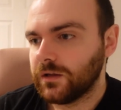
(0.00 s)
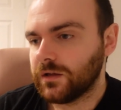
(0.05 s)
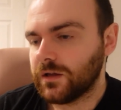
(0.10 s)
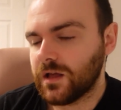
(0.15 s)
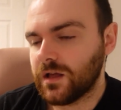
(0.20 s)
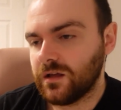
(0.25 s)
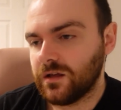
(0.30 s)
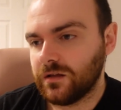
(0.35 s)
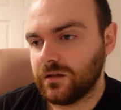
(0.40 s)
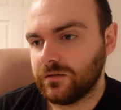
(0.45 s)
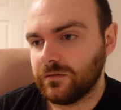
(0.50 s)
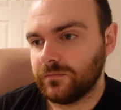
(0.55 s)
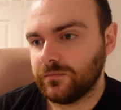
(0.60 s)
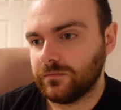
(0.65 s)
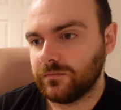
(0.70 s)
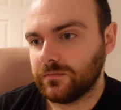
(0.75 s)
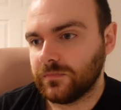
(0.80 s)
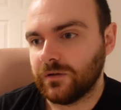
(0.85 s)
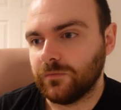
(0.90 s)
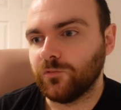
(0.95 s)

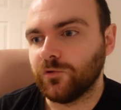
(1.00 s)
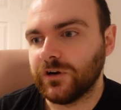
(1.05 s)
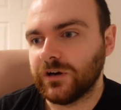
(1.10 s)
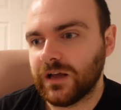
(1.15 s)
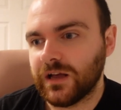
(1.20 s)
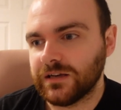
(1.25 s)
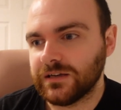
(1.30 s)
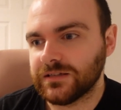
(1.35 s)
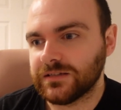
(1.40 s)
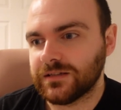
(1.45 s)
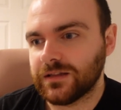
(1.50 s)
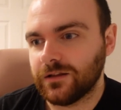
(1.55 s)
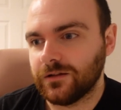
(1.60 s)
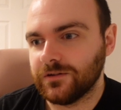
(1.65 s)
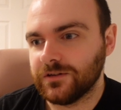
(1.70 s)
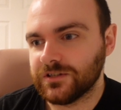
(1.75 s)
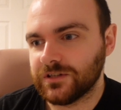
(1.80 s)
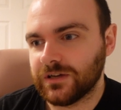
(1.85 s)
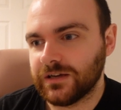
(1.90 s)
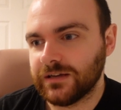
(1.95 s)
Um, I'm running out of
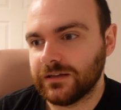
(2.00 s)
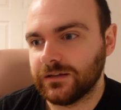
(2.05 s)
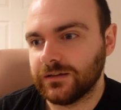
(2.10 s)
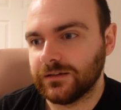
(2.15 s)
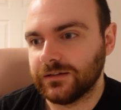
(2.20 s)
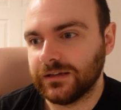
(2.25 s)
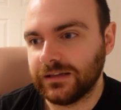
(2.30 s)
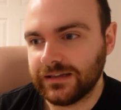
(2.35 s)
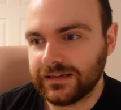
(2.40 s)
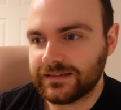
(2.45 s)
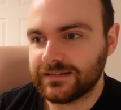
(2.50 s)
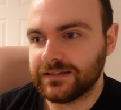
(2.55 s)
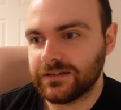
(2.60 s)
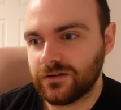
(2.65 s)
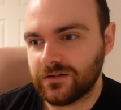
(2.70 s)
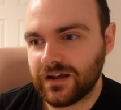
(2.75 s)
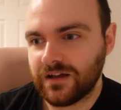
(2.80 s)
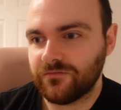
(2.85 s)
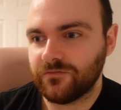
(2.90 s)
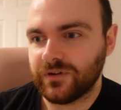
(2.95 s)
distilleries in Islay. Elixir
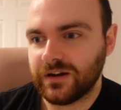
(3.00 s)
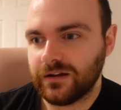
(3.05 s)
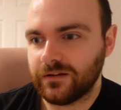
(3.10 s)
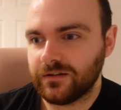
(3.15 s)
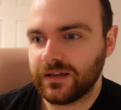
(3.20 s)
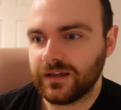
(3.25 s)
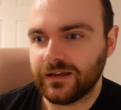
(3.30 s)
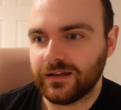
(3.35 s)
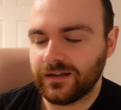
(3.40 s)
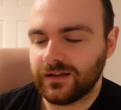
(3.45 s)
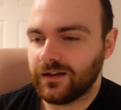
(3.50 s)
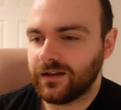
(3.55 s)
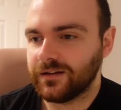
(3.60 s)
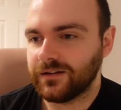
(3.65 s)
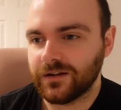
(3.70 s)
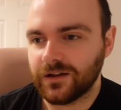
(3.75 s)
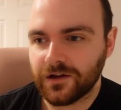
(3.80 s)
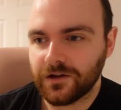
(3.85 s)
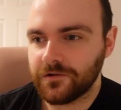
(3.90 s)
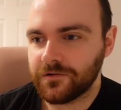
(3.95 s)
don't have one out yet.
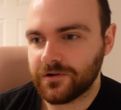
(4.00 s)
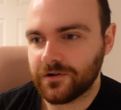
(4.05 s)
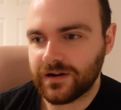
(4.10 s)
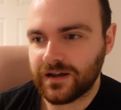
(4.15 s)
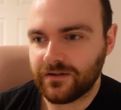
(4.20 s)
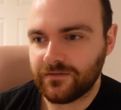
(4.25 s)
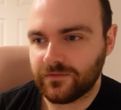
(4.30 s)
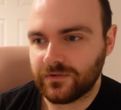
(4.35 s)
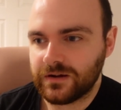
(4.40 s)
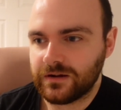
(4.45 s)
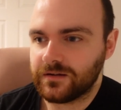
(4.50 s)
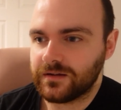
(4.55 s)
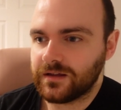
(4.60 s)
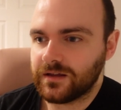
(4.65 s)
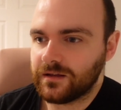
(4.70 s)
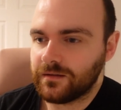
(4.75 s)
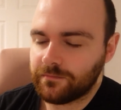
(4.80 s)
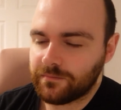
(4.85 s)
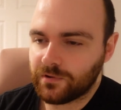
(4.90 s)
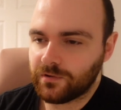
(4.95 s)
Ardnahoe don't have one out
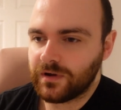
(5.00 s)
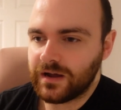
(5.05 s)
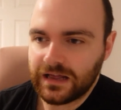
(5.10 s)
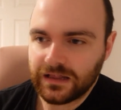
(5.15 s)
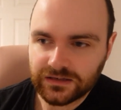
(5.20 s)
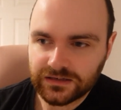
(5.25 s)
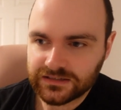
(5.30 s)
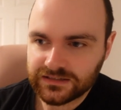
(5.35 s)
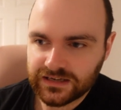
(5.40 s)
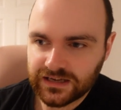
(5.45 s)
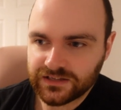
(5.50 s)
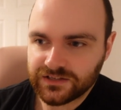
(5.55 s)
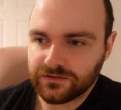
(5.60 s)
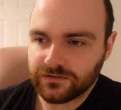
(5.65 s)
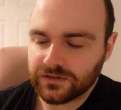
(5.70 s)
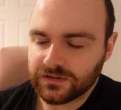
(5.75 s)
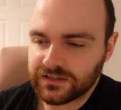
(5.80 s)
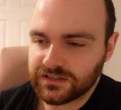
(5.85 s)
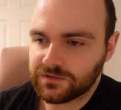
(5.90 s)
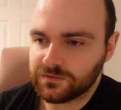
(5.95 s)
yet. Port Ellen is yet to
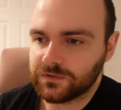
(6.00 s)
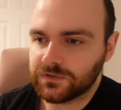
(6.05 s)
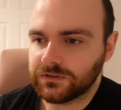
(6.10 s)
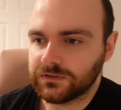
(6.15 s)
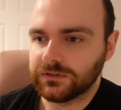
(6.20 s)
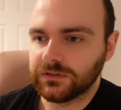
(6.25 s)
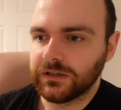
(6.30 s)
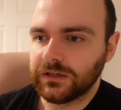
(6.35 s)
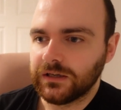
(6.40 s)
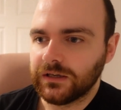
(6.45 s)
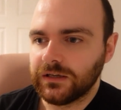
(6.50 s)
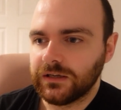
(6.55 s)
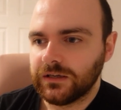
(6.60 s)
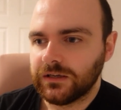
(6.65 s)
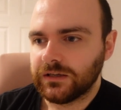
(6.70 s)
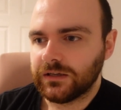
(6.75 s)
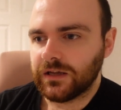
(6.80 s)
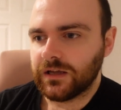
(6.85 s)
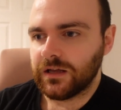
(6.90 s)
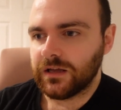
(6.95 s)
release one.
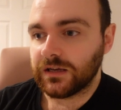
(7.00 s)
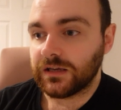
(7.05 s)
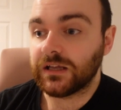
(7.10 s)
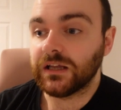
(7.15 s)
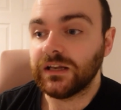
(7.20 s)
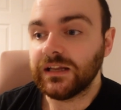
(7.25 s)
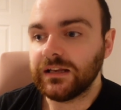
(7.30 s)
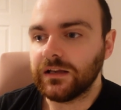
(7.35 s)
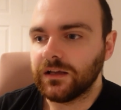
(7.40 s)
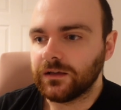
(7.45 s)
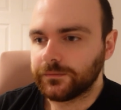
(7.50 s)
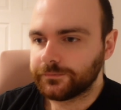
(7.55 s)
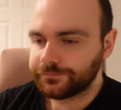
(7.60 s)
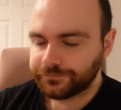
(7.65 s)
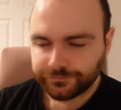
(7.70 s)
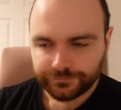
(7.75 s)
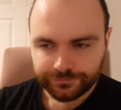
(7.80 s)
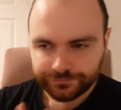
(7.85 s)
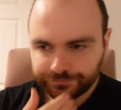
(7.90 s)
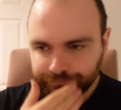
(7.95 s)
Uh, Caol Ila
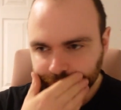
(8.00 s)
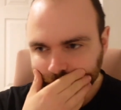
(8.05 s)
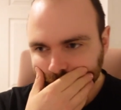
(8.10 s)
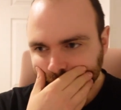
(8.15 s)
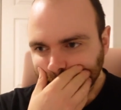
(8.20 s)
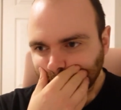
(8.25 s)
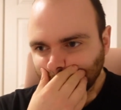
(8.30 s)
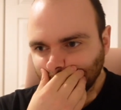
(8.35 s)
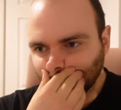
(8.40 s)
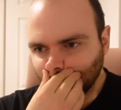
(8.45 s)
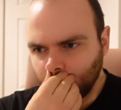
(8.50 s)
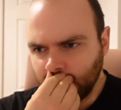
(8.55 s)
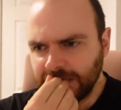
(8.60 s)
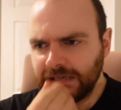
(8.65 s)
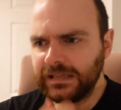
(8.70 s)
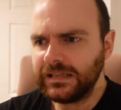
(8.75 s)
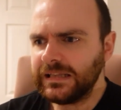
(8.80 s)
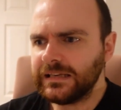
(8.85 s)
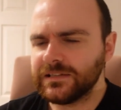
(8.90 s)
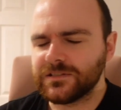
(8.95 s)

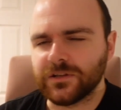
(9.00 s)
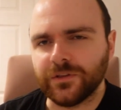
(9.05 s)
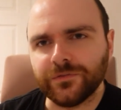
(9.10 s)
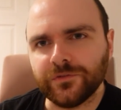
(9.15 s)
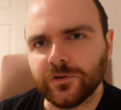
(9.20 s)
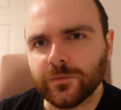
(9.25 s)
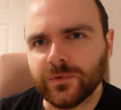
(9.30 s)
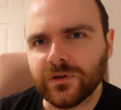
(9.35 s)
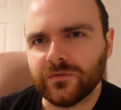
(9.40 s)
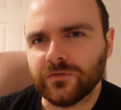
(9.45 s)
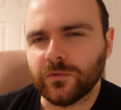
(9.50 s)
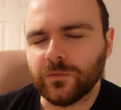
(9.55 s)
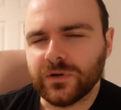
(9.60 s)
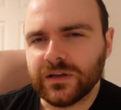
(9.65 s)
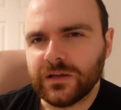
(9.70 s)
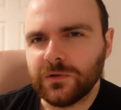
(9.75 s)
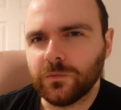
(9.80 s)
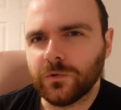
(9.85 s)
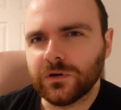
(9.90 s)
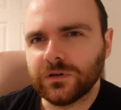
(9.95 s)
Caol Ila has gone through a bit of a
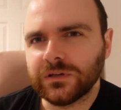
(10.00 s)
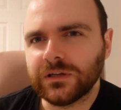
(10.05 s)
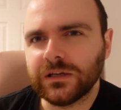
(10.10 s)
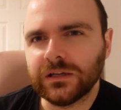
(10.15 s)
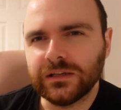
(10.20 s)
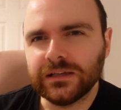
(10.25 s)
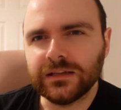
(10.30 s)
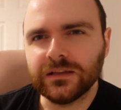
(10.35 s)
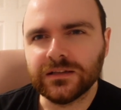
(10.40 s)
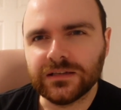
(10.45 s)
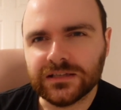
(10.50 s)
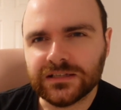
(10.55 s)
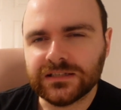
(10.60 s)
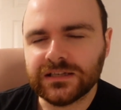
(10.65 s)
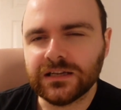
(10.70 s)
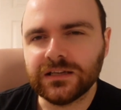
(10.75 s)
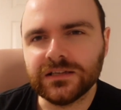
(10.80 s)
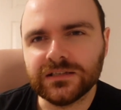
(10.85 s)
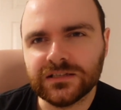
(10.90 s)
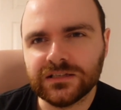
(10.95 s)
weird one. Caol Ila
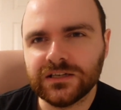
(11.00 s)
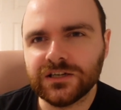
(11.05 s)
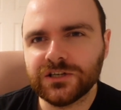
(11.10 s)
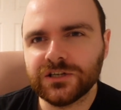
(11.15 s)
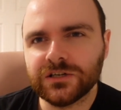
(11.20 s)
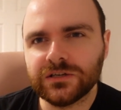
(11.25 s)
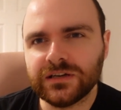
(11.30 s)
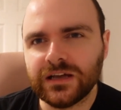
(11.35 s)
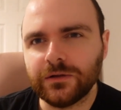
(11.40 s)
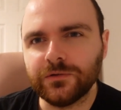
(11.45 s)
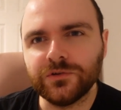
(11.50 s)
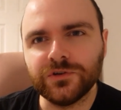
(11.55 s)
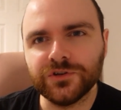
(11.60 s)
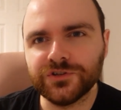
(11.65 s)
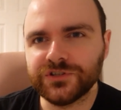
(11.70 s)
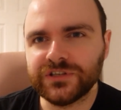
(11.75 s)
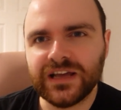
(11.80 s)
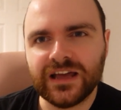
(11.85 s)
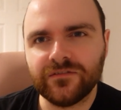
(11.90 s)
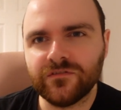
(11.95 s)
Distillers Edition now
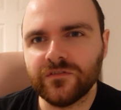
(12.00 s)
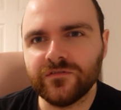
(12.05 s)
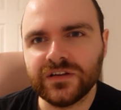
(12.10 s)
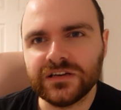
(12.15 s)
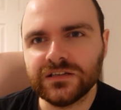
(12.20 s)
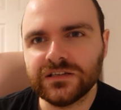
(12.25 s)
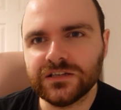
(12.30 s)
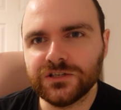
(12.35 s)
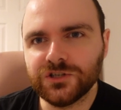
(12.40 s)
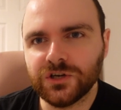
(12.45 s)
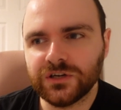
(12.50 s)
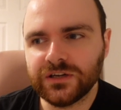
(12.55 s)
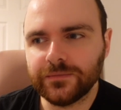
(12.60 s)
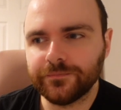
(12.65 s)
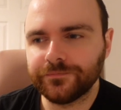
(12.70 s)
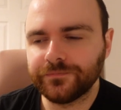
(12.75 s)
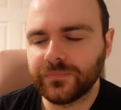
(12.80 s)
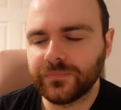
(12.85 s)
doesn't have a vintage on it.